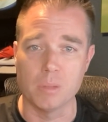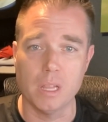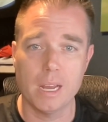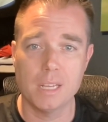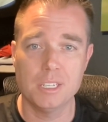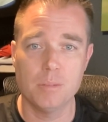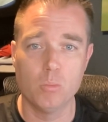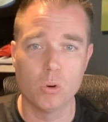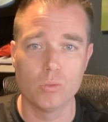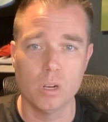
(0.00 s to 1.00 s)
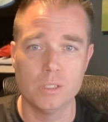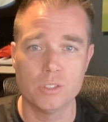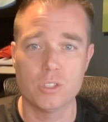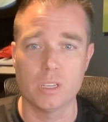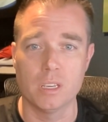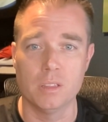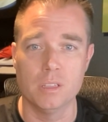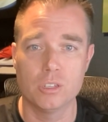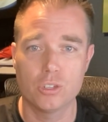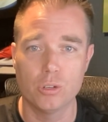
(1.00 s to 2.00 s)
glad I did more runs in
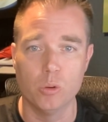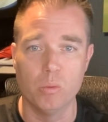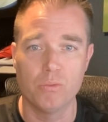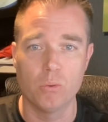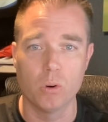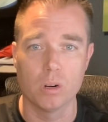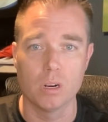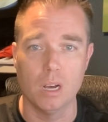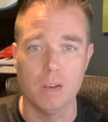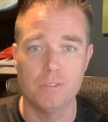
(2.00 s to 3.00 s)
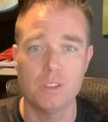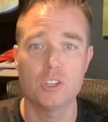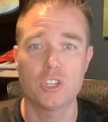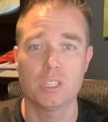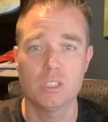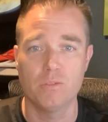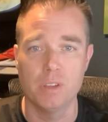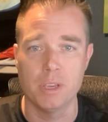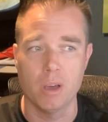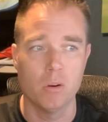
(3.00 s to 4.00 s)
this shoe before finishing this
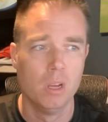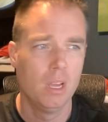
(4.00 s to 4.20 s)
video.